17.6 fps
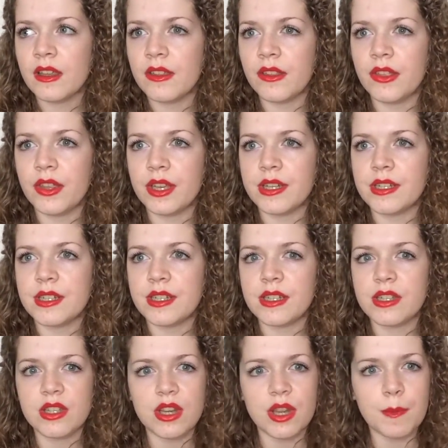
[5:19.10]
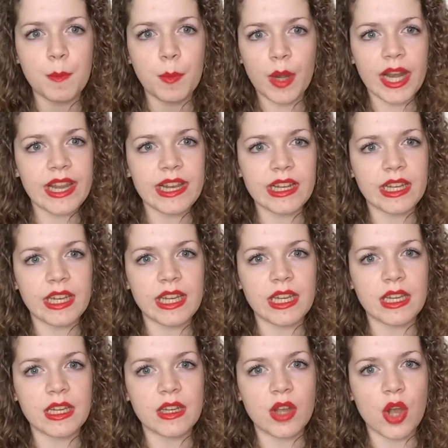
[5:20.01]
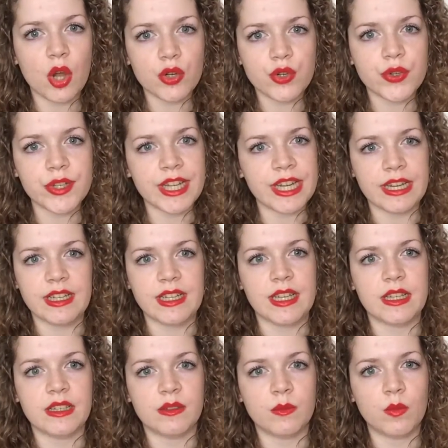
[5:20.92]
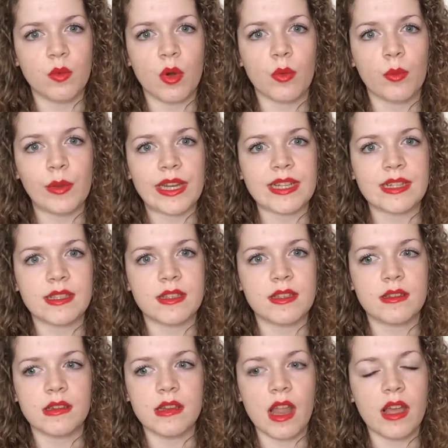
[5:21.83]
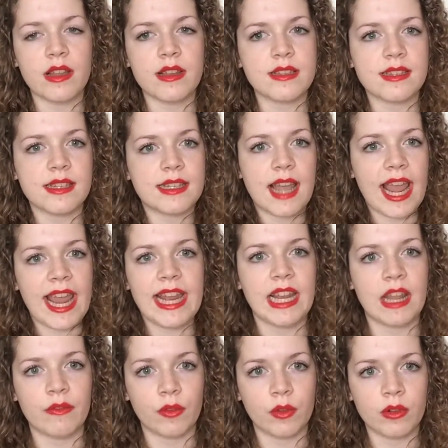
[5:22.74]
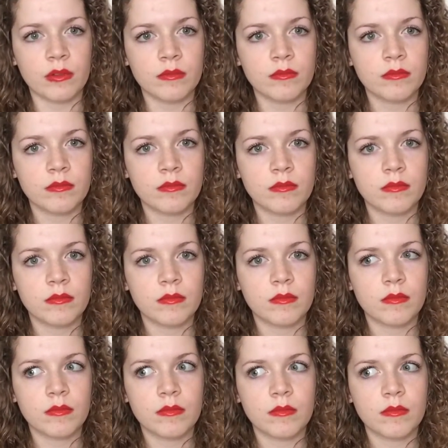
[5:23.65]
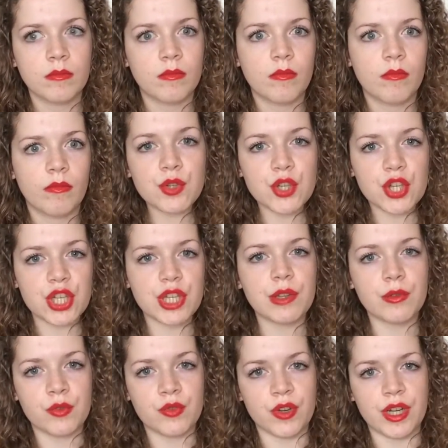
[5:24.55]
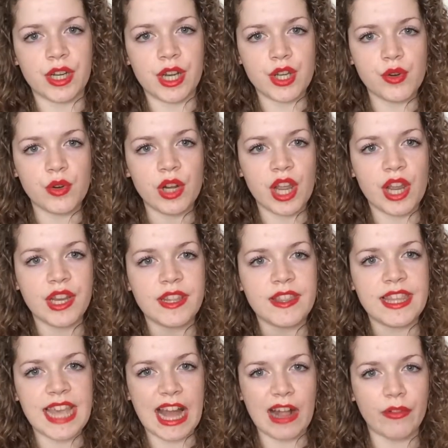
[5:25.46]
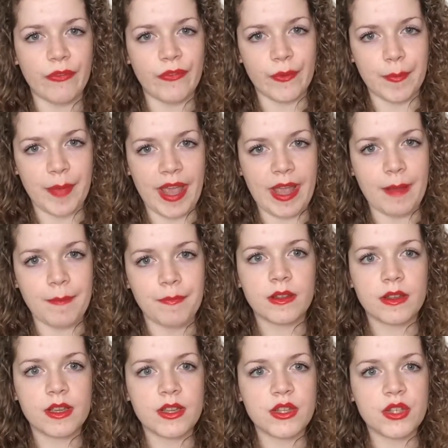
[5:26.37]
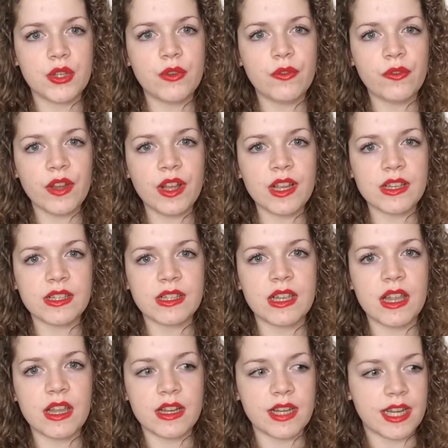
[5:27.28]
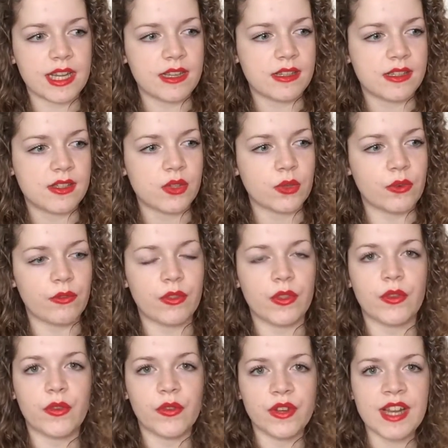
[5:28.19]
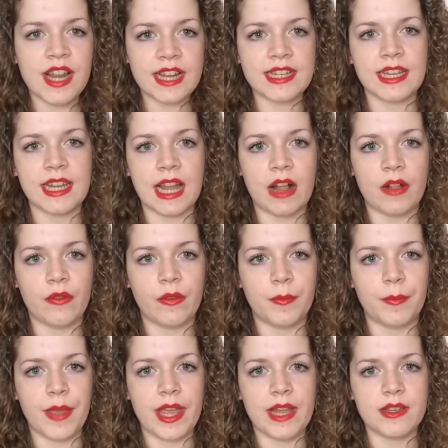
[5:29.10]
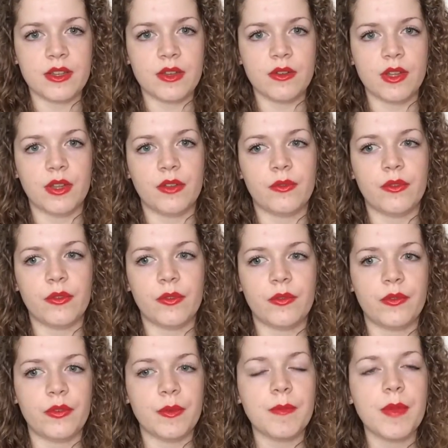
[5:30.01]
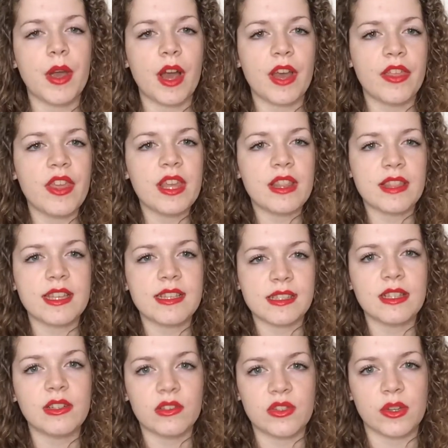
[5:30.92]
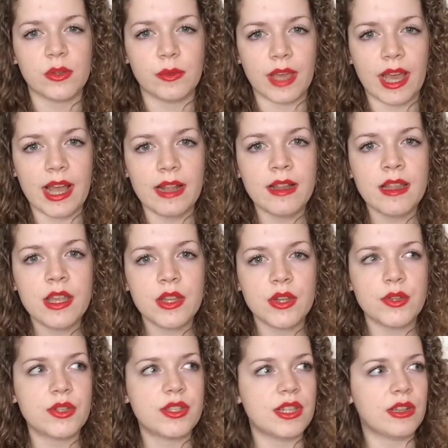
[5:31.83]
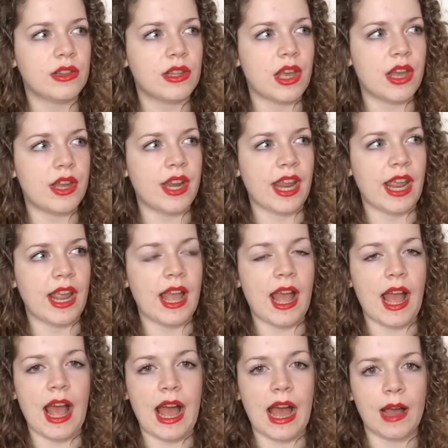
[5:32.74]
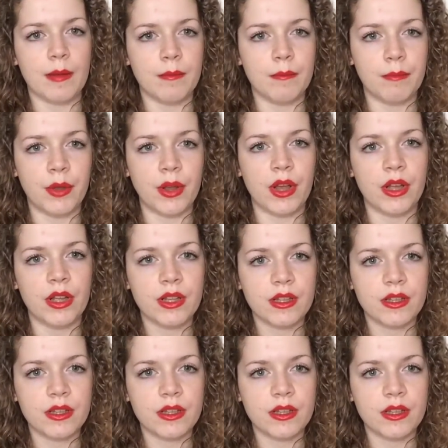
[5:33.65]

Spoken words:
that completely contradicted what we learned at A-level. It's like when you're children and you're learning the alphabet, because you first learn it as sort of the phonetic alphabet, don't you? I think they still do that. You still learn it a, b,